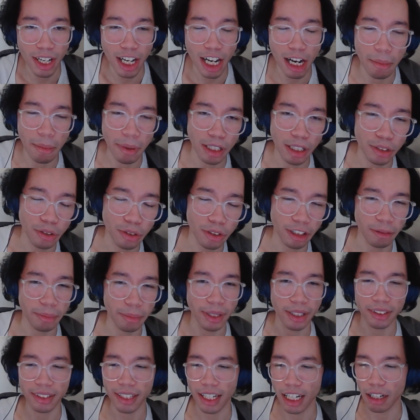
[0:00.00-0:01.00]
I'm not talking
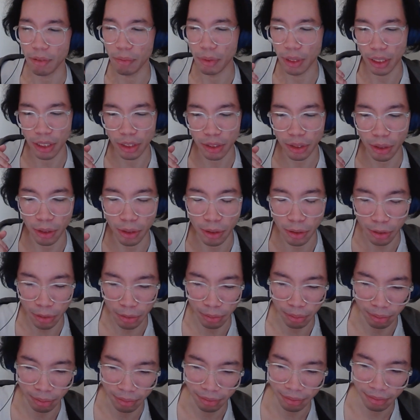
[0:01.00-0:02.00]
about having its own